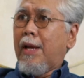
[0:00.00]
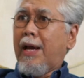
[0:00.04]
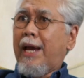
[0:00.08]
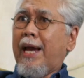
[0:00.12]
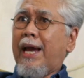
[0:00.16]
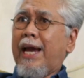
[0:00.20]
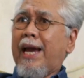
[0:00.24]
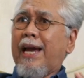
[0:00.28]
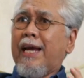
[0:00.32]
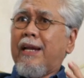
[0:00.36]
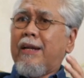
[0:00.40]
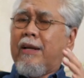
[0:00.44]

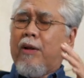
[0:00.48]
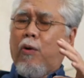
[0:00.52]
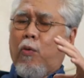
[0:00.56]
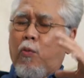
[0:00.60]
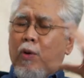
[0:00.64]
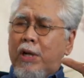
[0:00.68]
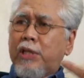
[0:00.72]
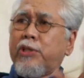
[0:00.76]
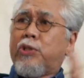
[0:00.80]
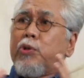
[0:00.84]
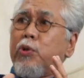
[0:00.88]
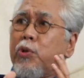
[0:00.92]
And
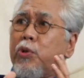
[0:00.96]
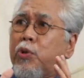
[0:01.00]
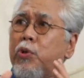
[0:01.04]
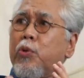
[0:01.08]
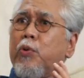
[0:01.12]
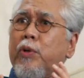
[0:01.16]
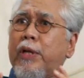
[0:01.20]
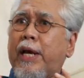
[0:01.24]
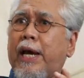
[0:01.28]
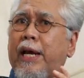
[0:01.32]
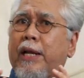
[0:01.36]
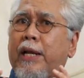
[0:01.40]
once you
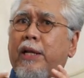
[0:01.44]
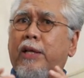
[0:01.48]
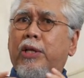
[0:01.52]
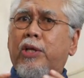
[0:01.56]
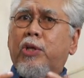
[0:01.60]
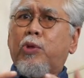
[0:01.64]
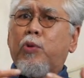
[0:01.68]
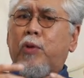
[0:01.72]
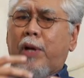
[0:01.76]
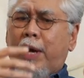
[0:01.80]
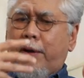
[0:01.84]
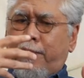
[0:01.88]
do that,
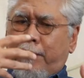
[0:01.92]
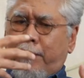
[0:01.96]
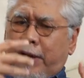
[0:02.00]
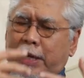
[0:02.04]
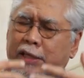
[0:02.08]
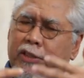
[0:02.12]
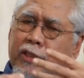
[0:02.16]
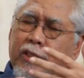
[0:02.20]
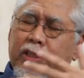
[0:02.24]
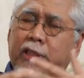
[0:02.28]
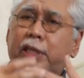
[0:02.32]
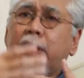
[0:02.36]
you have
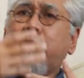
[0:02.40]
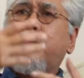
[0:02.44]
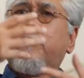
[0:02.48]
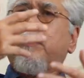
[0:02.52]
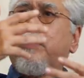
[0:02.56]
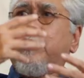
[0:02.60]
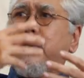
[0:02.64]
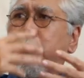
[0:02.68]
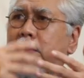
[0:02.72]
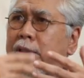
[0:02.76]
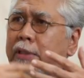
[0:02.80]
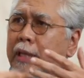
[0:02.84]

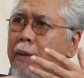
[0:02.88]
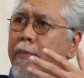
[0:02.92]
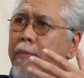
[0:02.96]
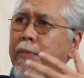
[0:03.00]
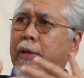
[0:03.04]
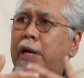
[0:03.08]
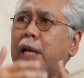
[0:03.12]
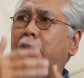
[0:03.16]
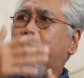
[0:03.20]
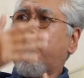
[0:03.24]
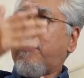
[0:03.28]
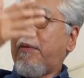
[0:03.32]
achieved some
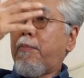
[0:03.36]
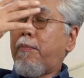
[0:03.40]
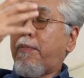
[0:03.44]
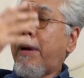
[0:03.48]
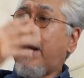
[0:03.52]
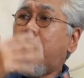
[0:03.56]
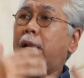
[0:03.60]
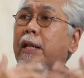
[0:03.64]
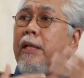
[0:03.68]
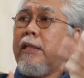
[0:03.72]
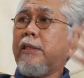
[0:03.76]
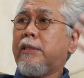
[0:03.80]
kind of a
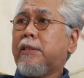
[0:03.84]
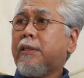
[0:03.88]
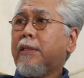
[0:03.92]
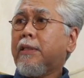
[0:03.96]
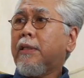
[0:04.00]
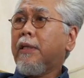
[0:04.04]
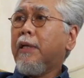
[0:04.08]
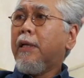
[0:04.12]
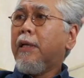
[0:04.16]
balance